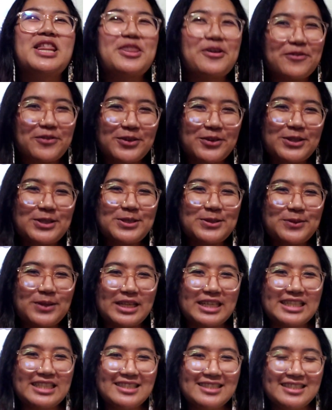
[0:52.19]
The first
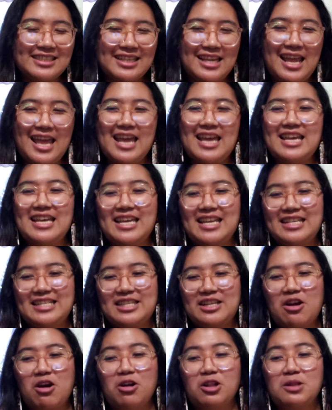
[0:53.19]
one is
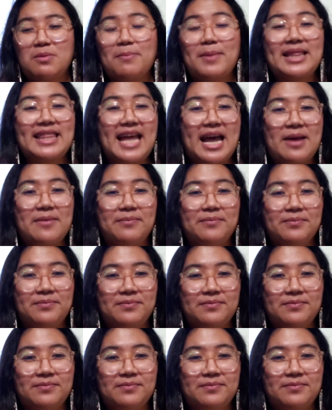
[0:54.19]
called mata.